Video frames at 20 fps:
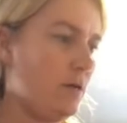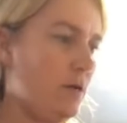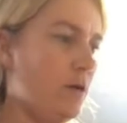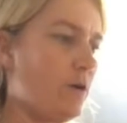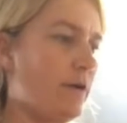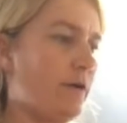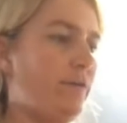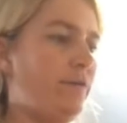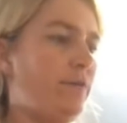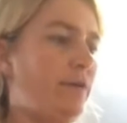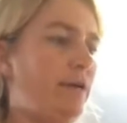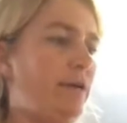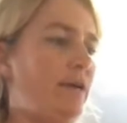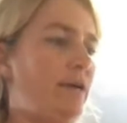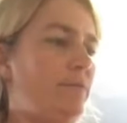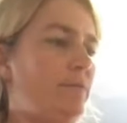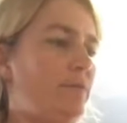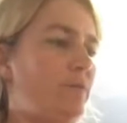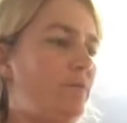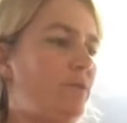Okay, 3
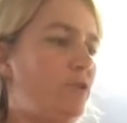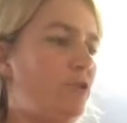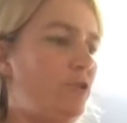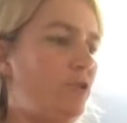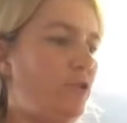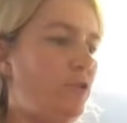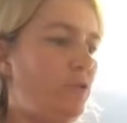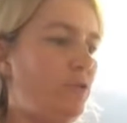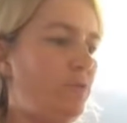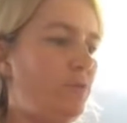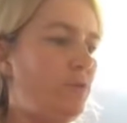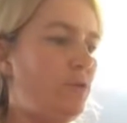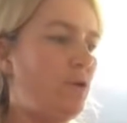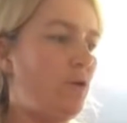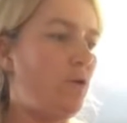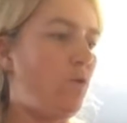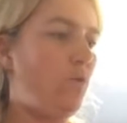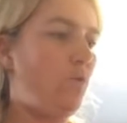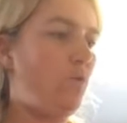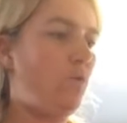cups of mushrooms,
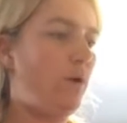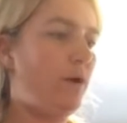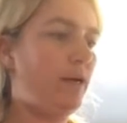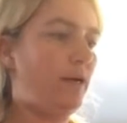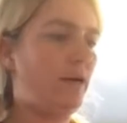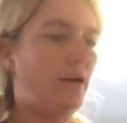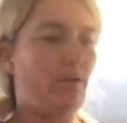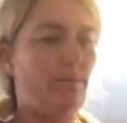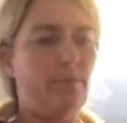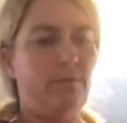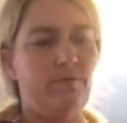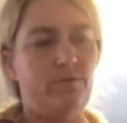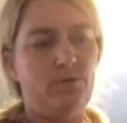1 cup of